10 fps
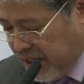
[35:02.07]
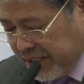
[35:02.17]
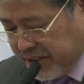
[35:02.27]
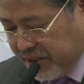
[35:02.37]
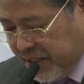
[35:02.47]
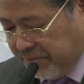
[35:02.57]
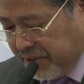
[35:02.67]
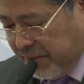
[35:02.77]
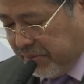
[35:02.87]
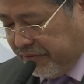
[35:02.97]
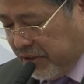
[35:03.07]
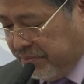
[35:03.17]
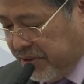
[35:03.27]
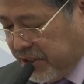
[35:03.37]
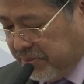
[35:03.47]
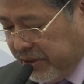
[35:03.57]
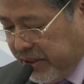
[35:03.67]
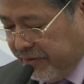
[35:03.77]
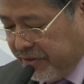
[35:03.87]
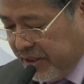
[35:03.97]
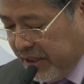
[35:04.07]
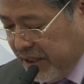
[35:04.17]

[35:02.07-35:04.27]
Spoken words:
At the same time, the Philippines believes